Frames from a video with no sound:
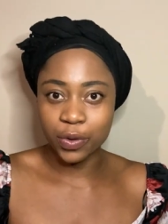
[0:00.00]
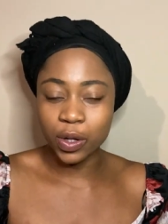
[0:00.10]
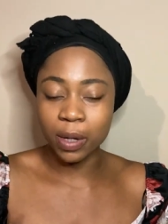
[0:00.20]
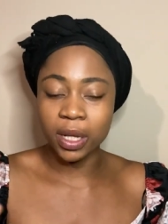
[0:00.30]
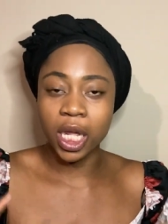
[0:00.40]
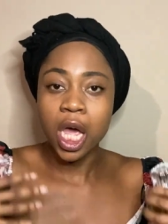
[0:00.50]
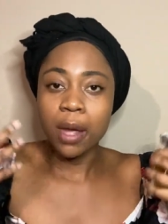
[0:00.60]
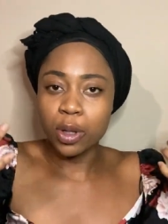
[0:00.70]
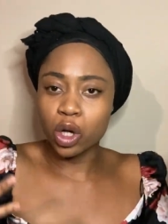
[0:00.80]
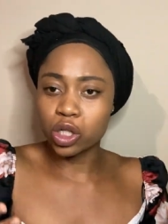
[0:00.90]
You know what I mean?
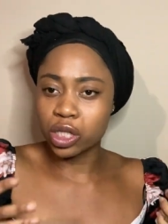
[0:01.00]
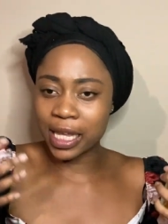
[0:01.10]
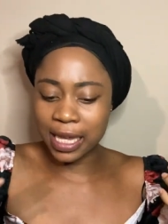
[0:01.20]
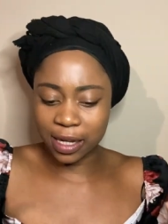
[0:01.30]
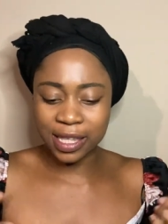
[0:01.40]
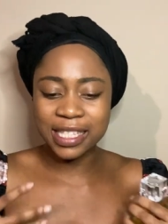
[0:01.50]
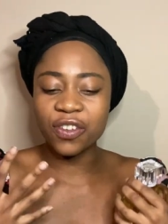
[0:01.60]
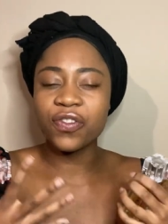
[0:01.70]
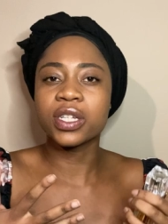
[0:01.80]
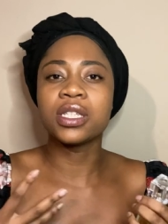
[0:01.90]
Because they can. That's the
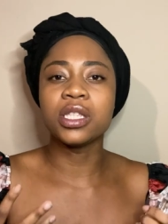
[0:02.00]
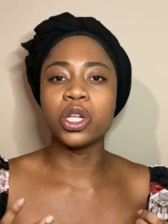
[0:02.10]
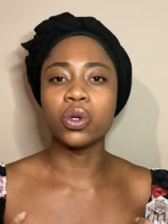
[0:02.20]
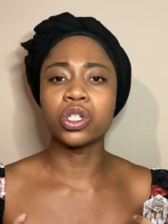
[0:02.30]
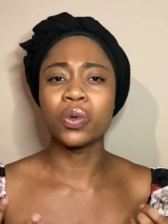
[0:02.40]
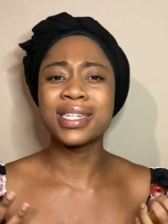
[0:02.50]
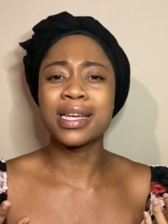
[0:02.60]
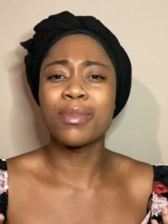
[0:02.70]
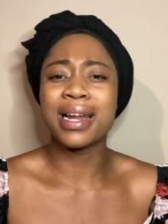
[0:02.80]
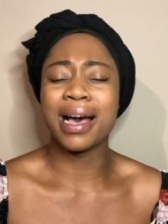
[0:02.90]
first thing they notice when
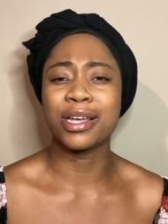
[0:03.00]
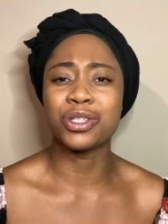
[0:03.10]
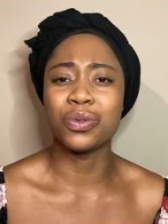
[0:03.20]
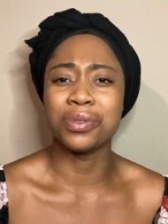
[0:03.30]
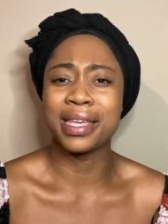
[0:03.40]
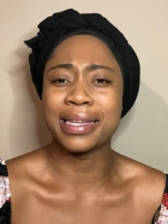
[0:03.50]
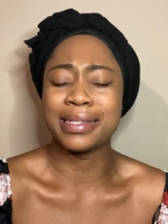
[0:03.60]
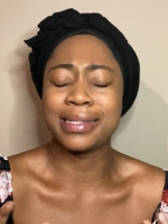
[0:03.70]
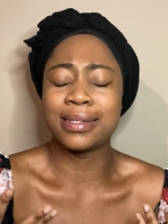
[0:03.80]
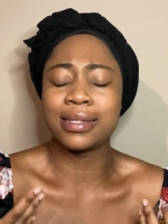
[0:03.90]
someone hugs you. They can
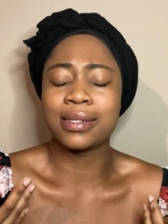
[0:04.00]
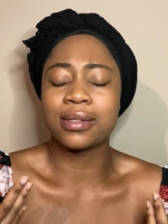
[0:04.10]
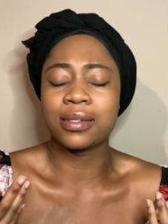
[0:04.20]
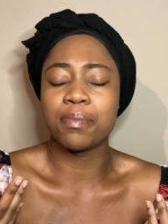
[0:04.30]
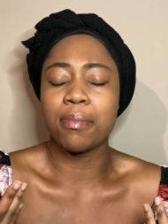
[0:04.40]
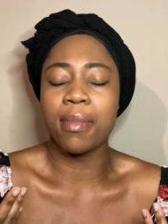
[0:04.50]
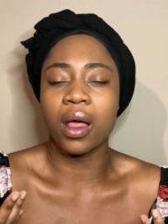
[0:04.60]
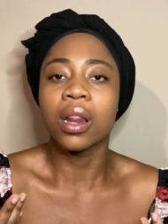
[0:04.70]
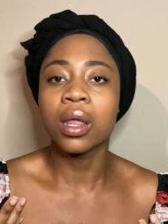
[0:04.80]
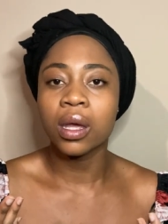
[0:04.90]

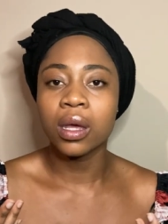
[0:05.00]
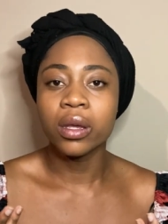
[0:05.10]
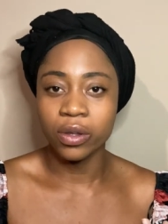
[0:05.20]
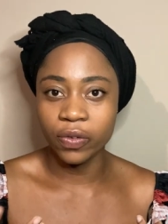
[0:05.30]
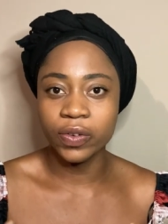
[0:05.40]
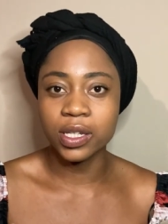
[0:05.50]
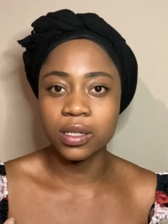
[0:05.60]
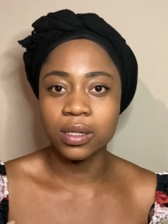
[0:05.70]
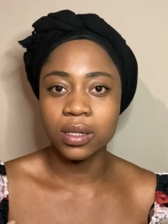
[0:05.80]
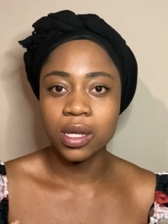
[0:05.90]
smell you
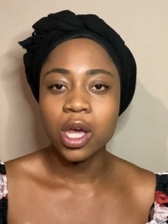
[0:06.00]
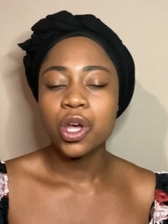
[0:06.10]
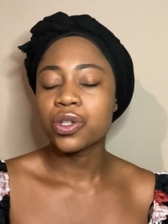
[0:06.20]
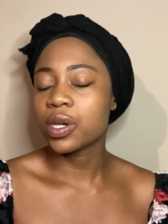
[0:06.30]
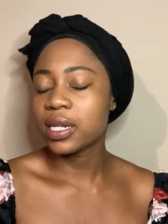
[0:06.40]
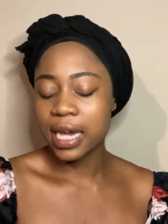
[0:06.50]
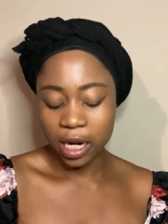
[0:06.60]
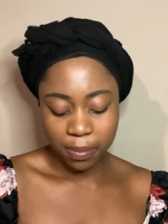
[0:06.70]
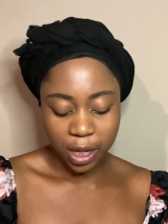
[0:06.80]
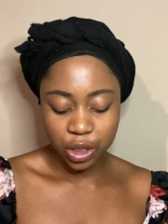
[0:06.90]
first. So it kind
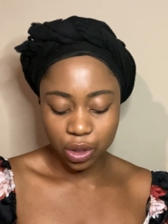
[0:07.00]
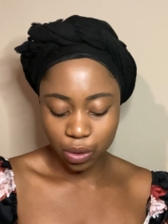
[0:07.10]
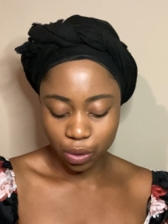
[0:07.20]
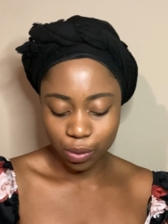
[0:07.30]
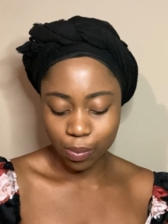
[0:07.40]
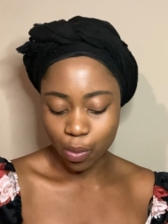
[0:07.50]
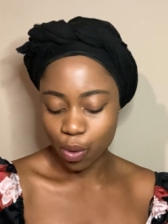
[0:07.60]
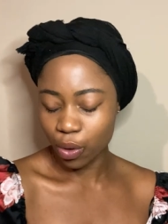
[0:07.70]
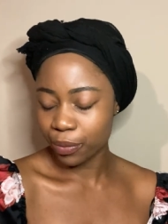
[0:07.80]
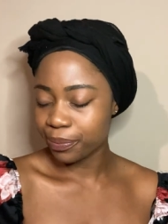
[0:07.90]
of makes you look
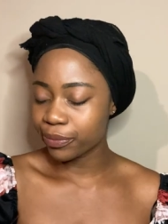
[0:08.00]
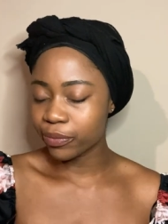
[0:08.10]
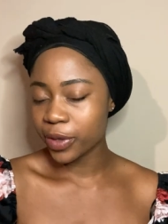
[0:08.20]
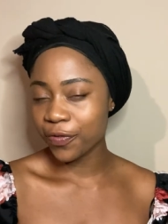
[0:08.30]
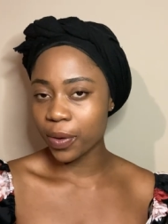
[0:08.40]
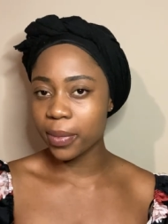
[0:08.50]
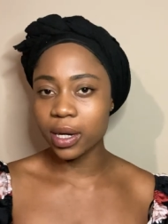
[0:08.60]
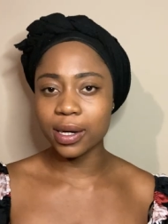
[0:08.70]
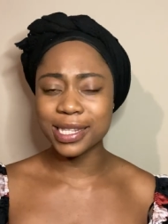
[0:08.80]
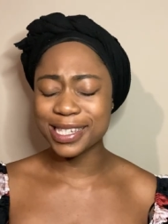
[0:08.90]
more
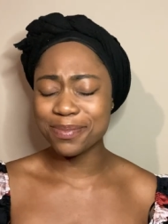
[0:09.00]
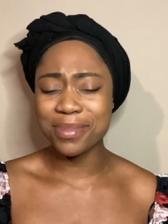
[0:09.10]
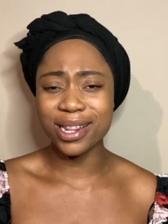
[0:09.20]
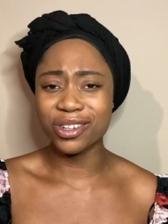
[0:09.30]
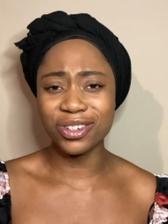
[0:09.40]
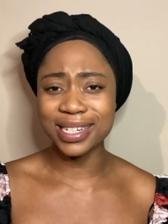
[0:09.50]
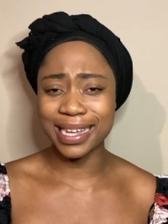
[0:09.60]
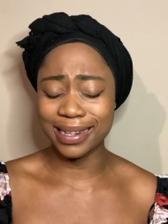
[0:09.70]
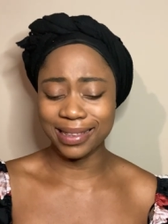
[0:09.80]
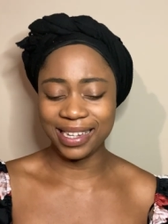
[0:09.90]
feminine and smell good
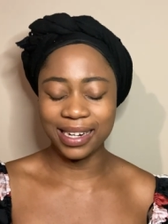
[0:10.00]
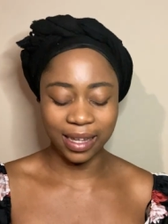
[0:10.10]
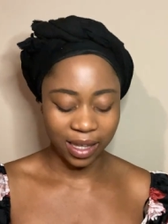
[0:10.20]
like a lady.